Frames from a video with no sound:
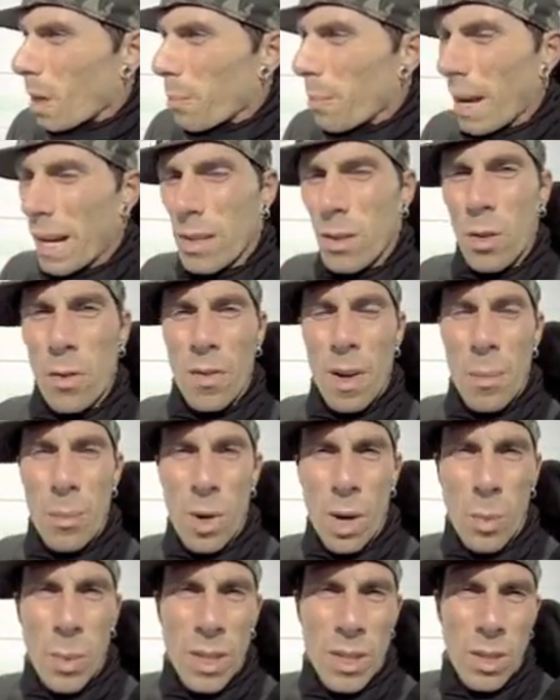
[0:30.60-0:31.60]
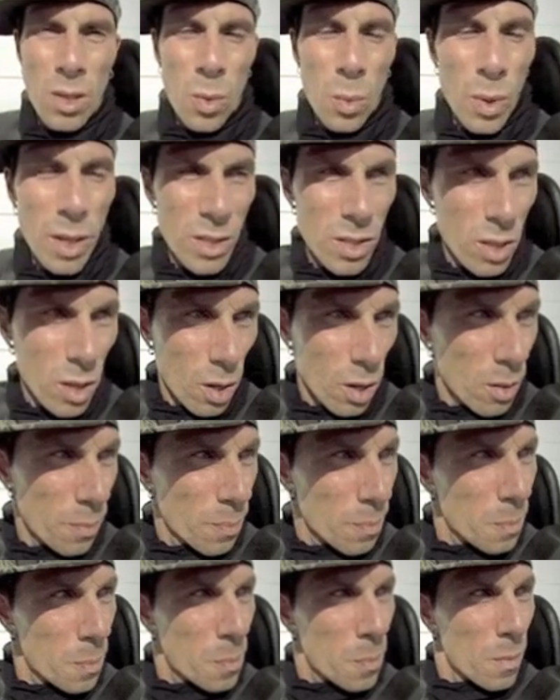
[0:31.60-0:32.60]
Back in November I went to the wind tunnel,
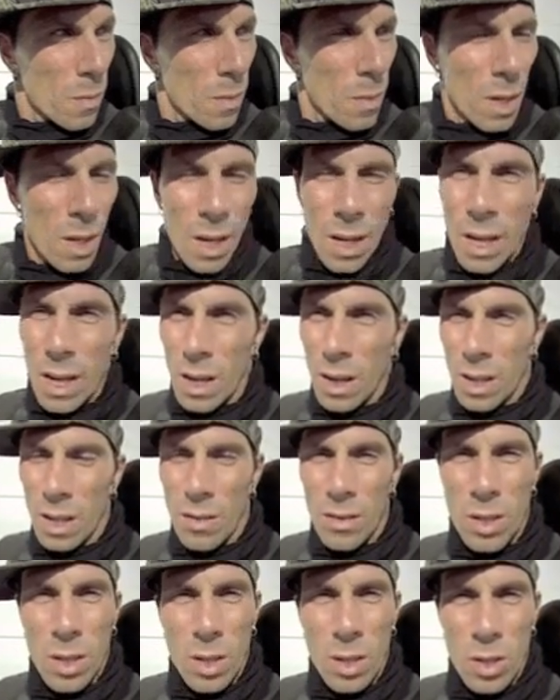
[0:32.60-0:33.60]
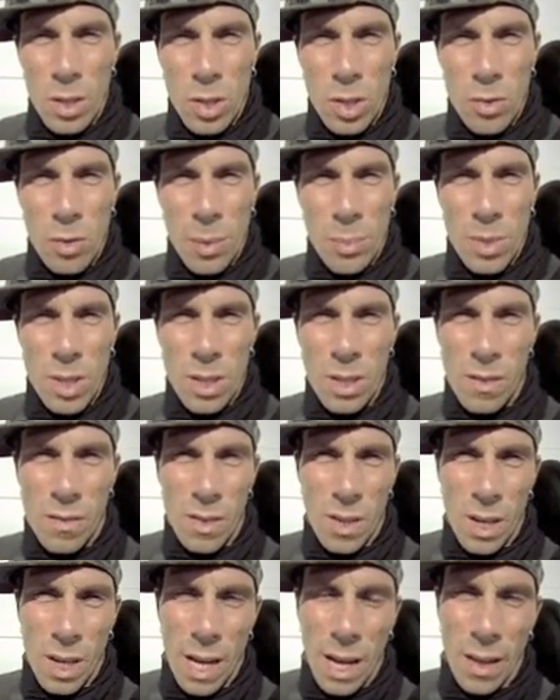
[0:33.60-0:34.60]
and I'll give a little description of
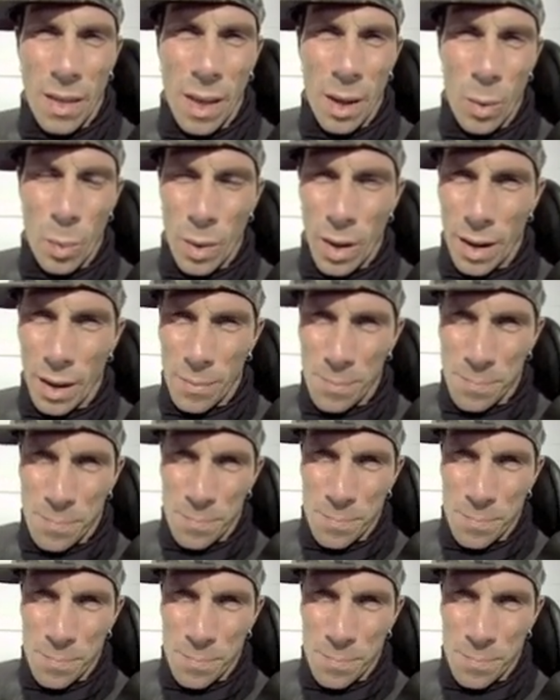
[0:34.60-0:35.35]
how that went.